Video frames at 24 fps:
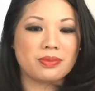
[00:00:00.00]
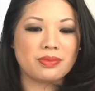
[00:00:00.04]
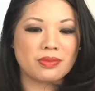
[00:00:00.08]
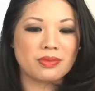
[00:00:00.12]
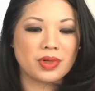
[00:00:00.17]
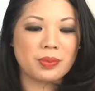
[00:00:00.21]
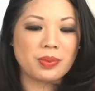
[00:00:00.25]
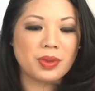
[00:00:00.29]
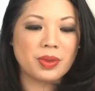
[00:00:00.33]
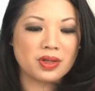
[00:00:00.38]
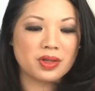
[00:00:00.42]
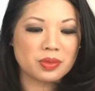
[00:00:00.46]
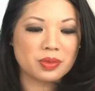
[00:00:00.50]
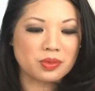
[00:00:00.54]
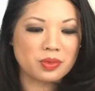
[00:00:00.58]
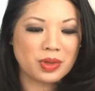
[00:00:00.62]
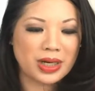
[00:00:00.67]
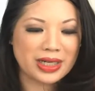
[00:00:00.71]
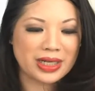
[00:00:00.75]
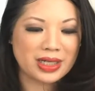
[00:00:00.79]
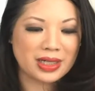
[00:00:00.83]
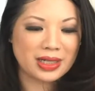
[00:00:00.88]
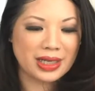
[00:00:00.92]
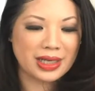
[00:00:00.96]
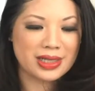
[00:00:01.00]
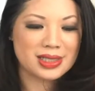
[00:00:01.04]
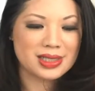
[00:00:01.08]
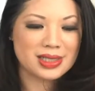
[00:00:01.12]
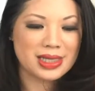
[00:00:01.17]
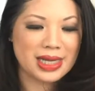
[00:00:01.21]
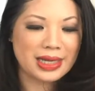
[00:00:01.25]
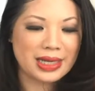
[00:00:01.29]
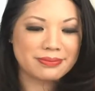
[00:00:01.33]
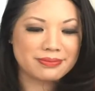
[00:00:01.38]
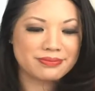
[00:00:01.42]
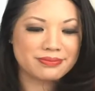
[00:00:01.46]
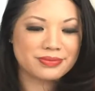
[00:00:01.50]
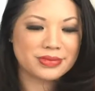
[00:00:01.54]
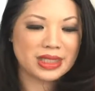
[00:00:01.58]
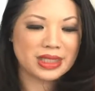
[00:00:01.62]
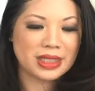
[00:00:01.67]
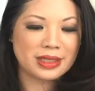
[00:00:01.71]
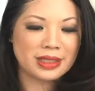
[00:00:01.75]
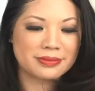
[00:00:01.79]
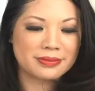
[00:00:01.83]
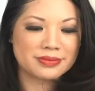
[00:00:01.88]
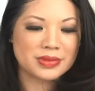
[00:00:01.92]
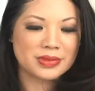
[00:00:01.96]
we both recognize that
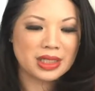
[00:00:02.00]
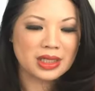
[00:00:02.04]
um,